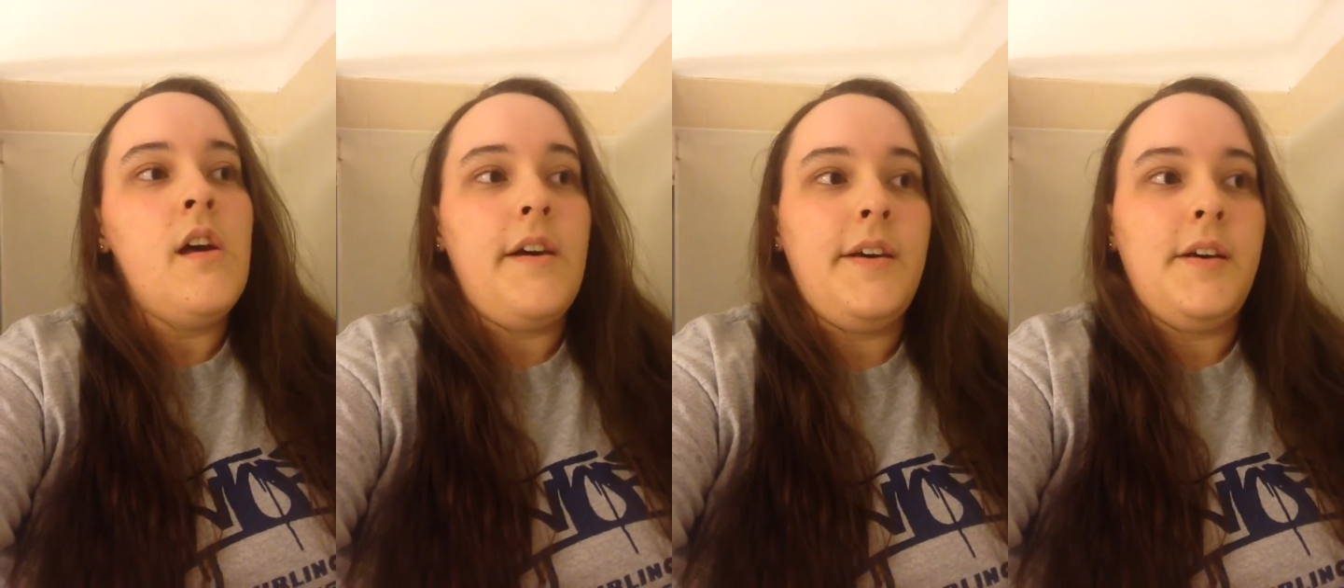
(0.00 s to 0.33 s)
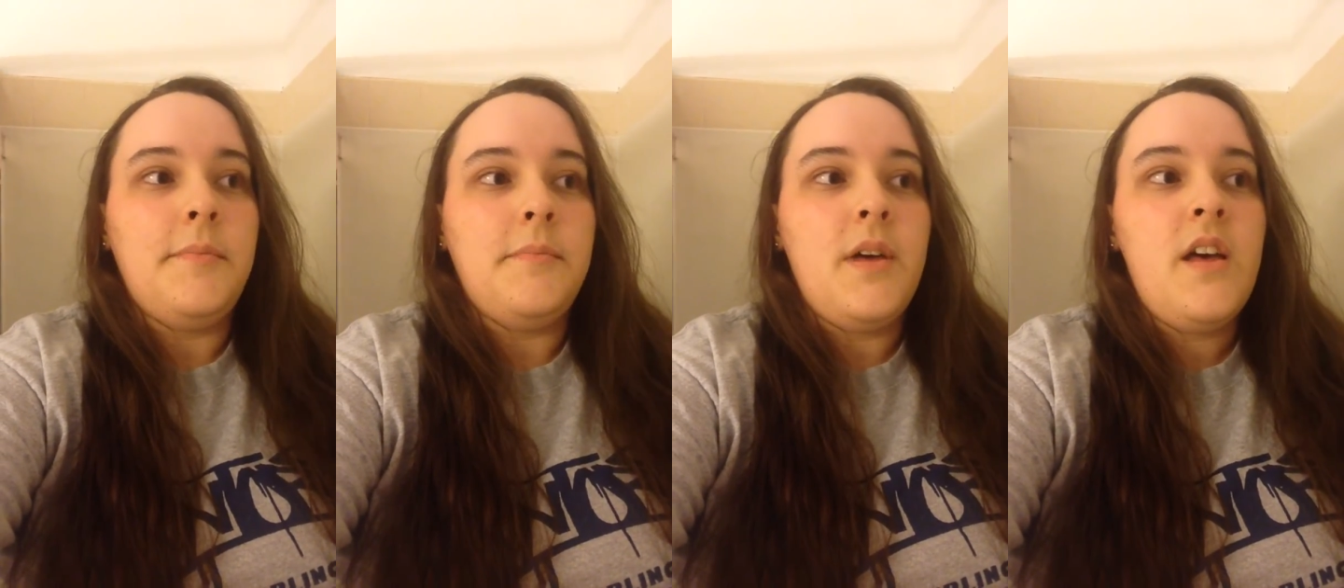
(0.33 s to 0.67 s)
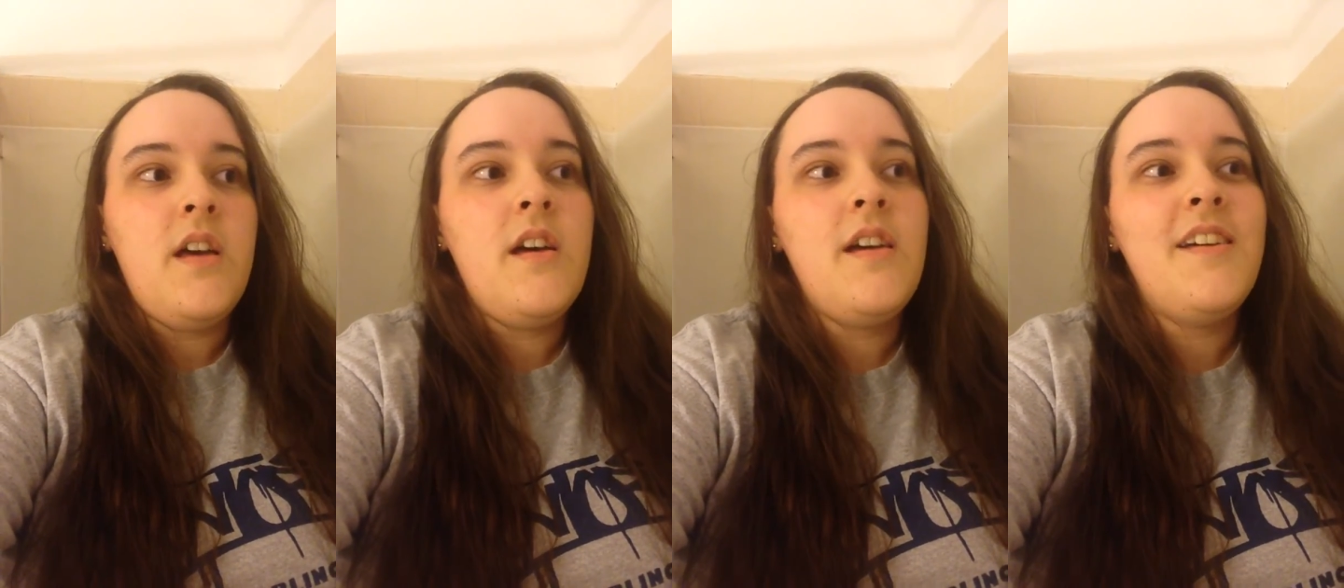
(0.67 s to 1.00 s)
I'm
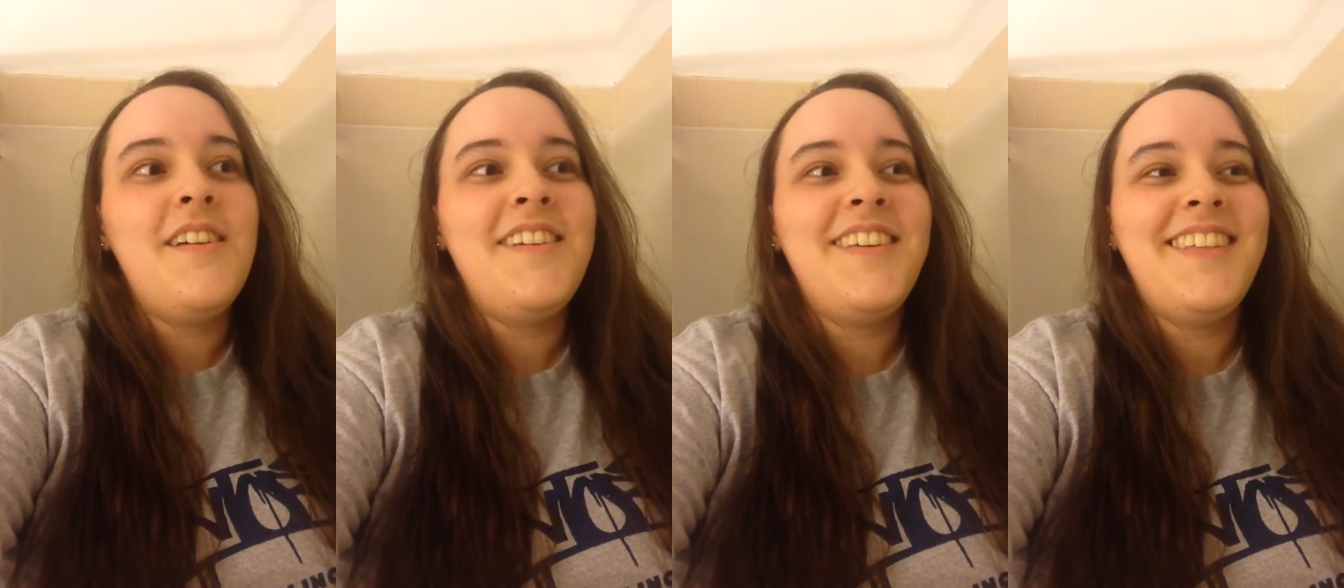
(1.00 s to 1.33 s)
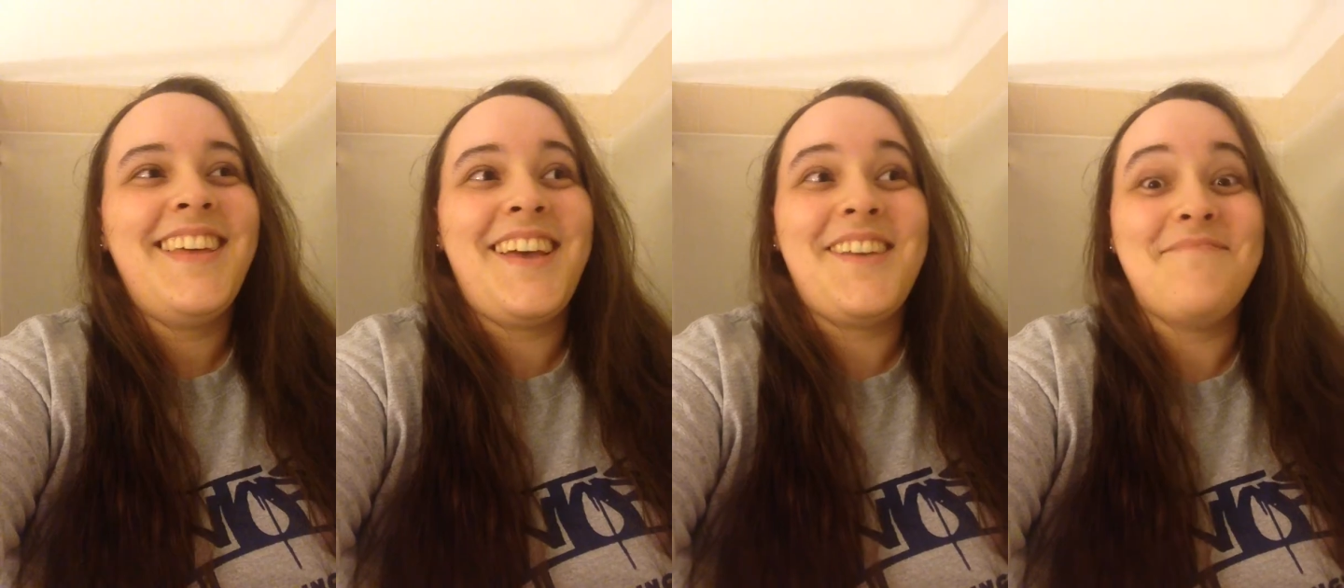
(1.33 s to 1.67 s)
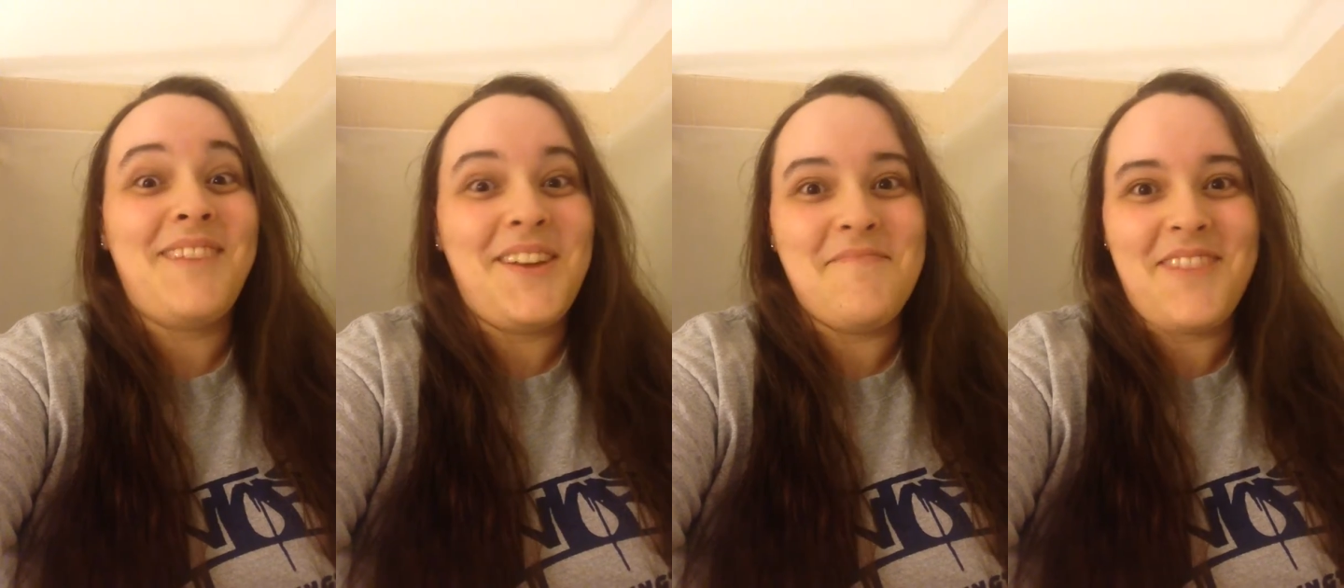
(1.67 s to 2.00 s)

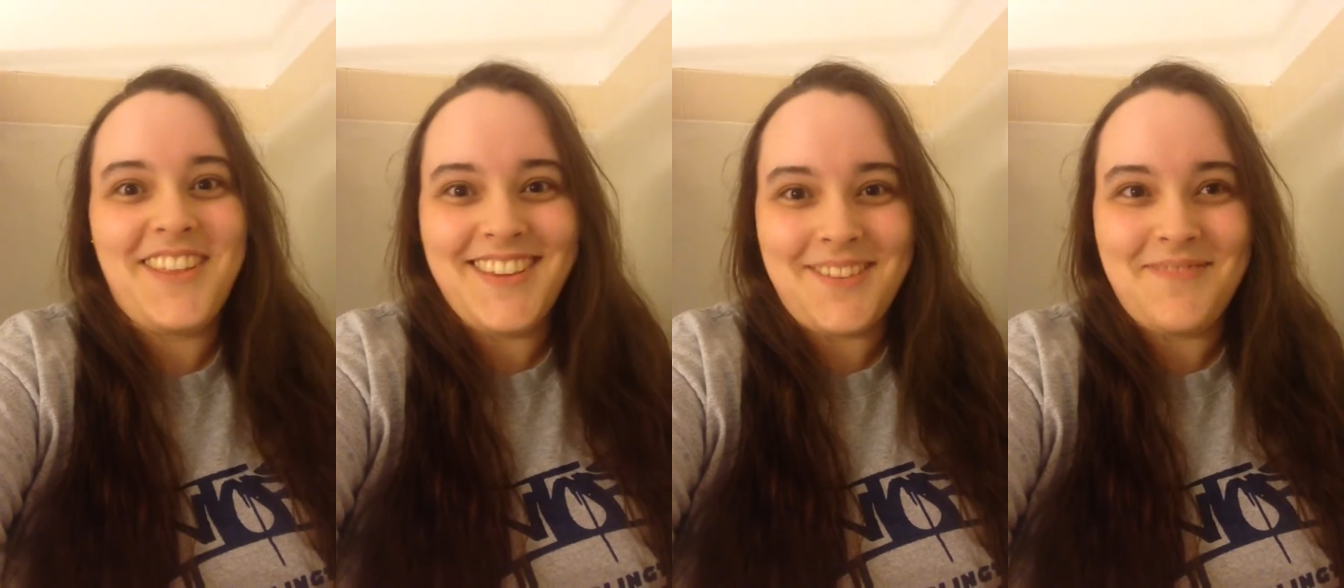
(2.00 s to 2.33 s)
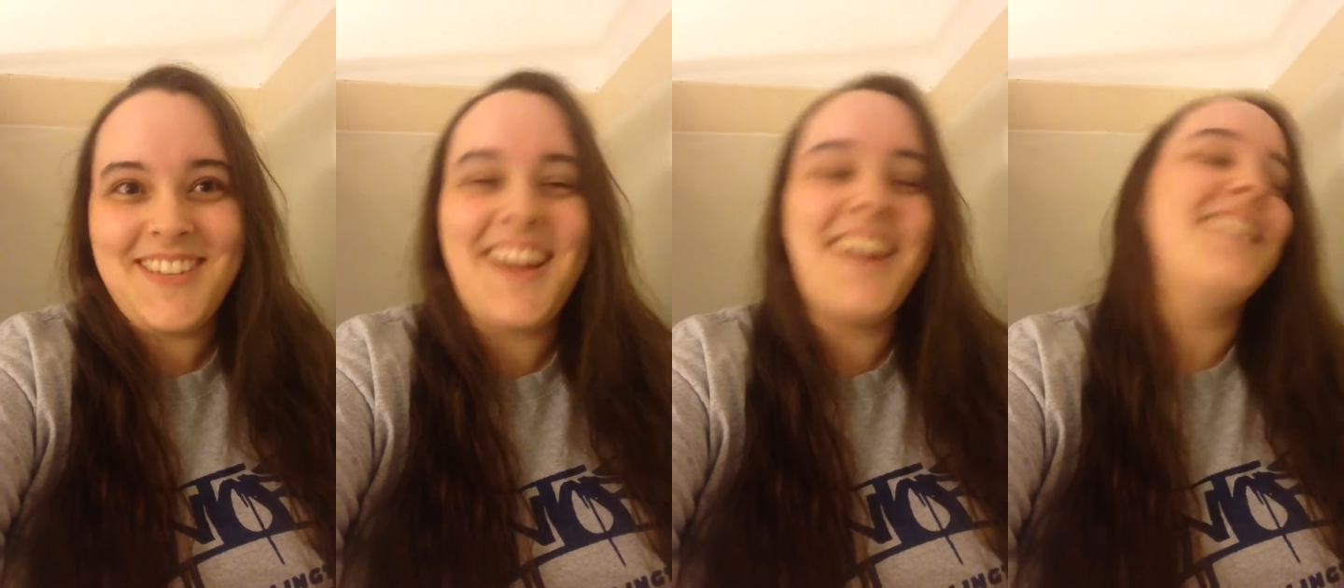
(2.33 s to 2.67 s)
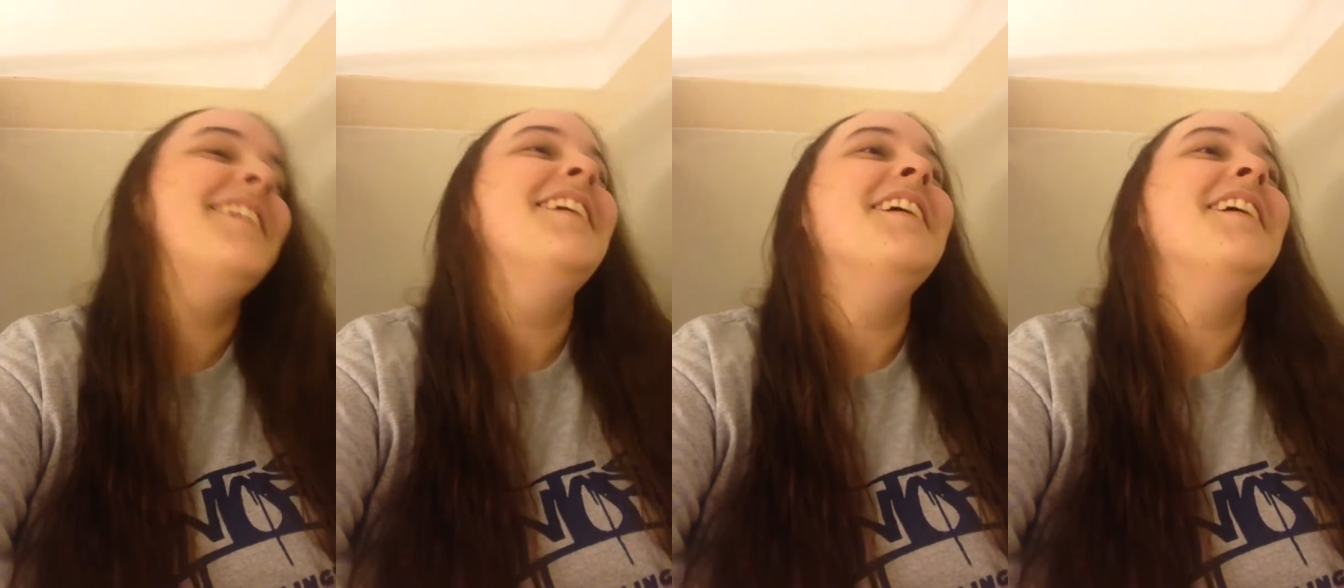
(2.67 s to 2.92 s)
out of breath because I'm scared.